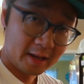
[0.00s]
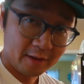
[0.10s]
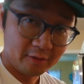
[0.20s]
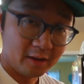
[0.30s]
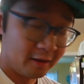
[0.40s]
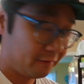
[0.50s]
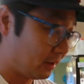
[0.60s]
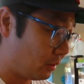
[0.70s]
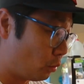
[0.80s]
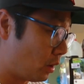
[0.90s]
have enough
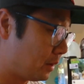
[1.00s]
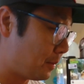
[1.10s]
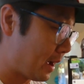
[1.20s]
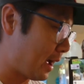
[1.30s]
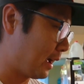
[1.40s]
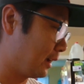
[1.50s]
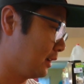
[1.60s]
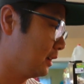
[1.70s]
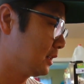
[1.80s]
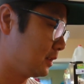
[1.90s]
in one bag
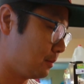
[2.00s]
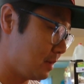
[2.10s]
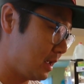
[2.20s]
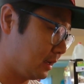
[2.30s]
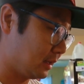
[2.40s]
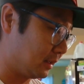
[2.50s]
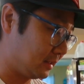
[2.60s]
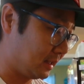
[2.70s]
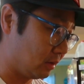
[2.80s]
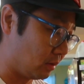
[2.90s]
to make a
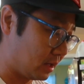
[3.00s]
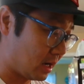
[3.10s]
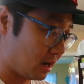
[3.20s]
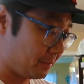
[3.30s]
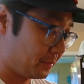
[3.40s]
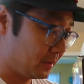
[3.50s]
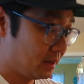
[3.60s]
single cup,